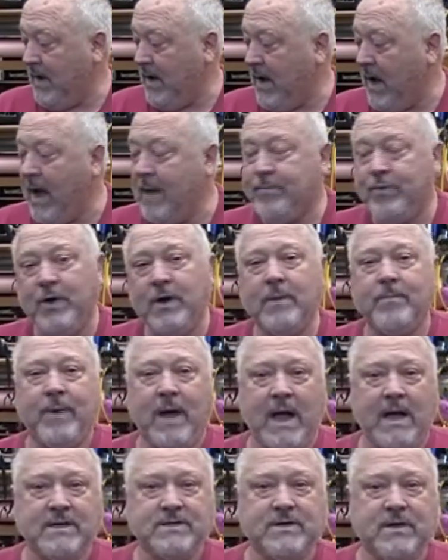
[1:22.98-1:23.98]
I put a
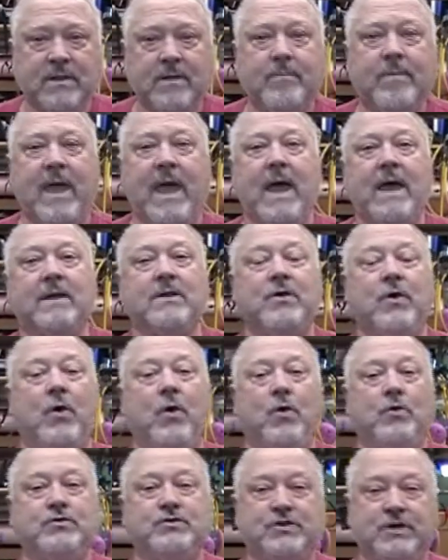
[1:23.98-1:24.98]
box on the back to
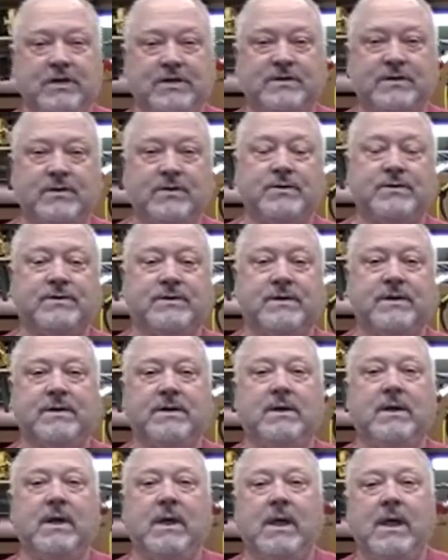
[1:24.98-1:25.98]
hold chisels and